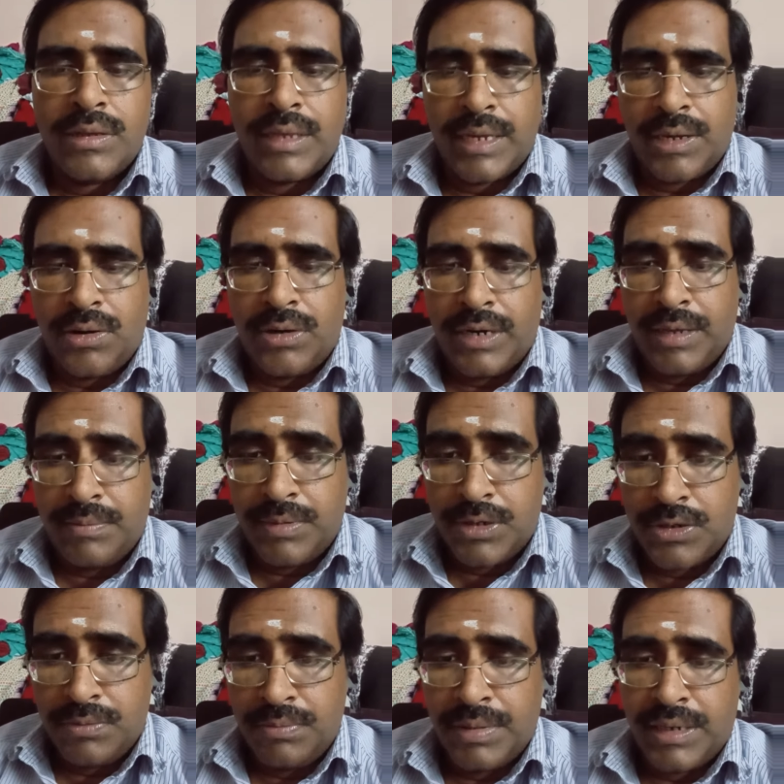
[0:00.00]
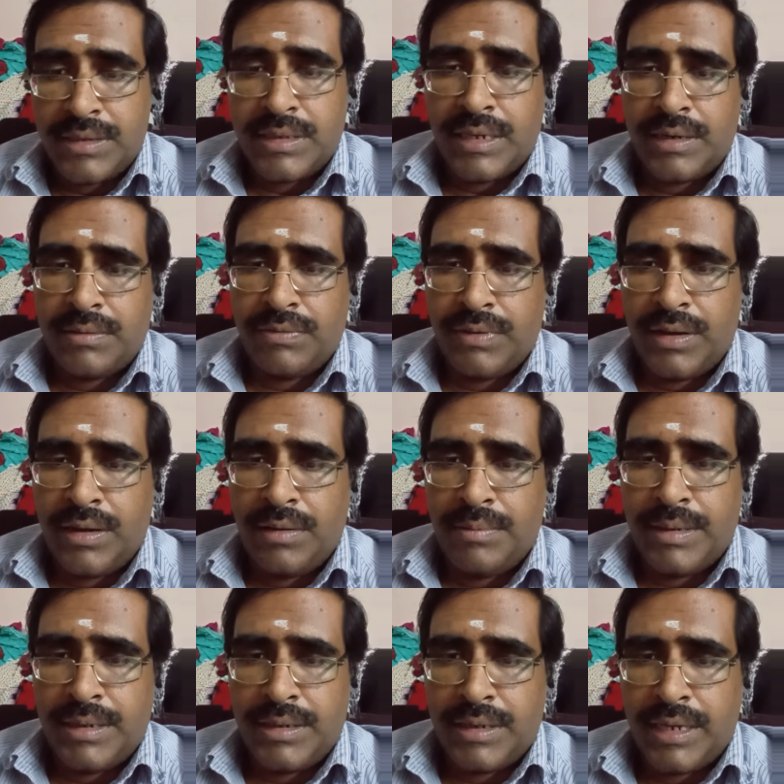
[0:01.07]
they cannot able to bring their, I
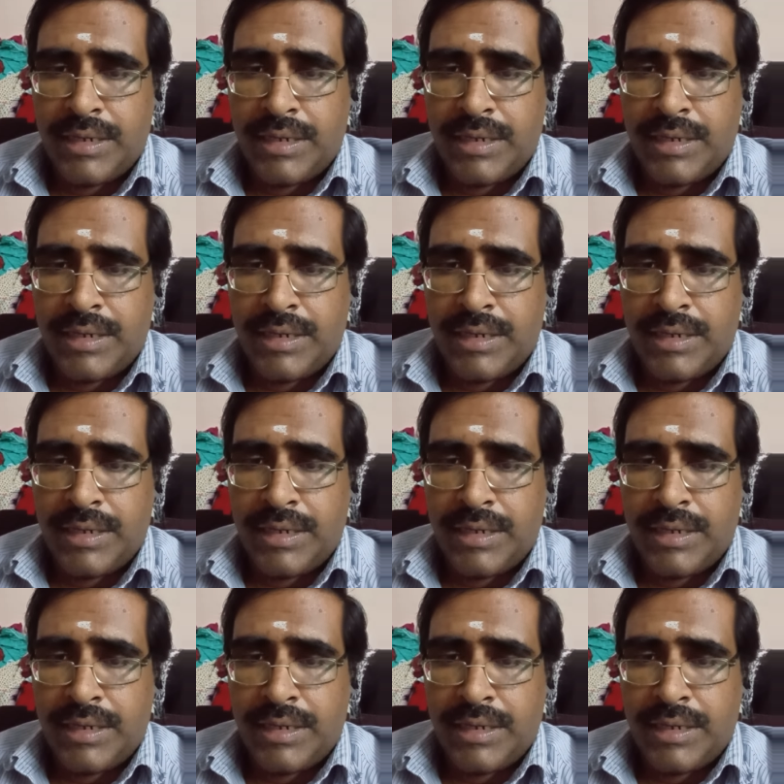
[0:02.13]
mean,